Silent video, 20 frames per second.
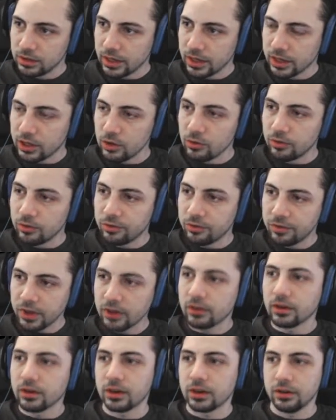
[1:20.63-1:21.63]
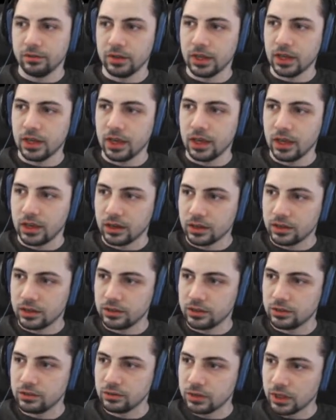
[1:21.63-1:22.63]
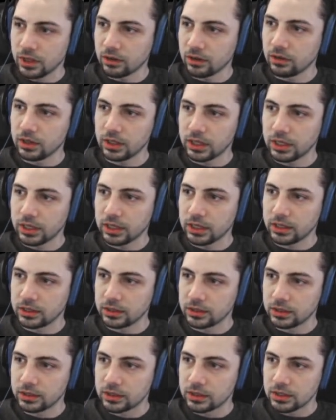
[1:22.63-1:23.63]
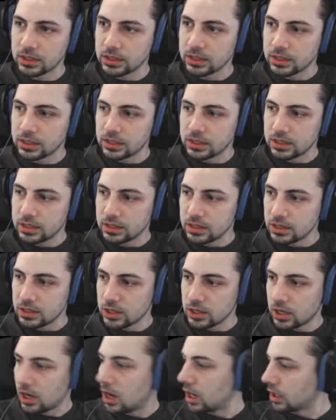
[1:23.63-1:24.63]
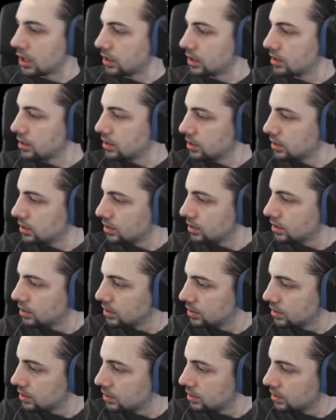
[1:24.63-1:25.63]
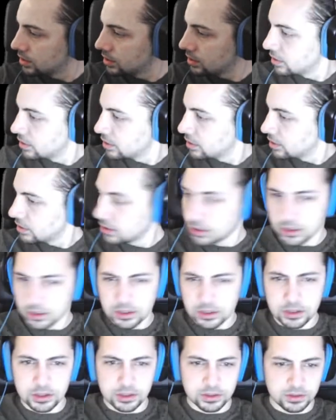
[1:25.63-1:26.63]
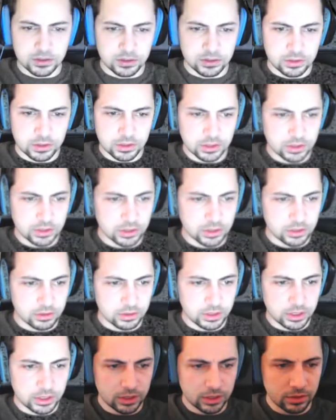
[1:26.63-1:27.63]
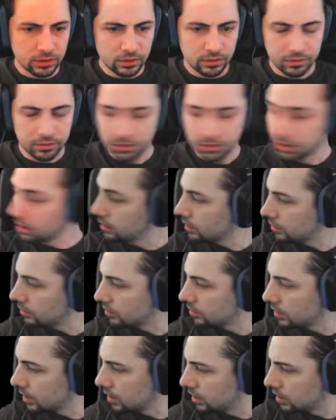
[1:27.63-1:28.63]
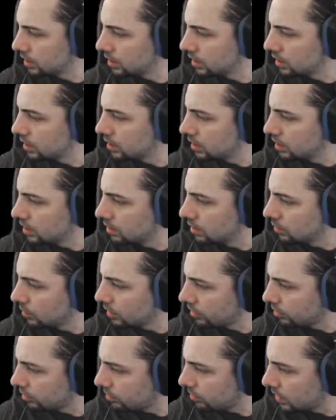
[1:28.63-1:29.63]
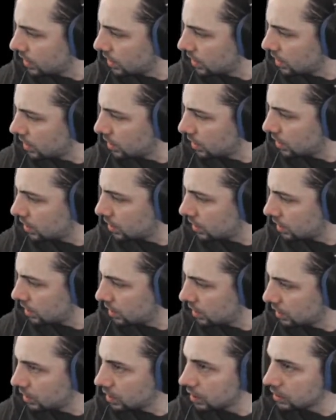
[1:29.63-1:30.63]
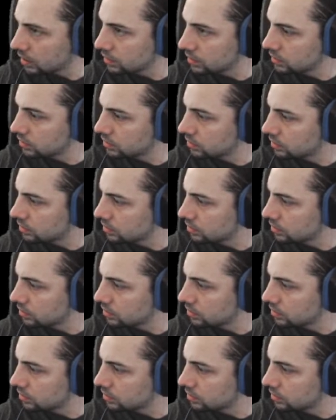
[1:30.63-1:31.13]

you figuratively can't, because you literally talked. Let's see, literally, figuratively. Where's my analytics?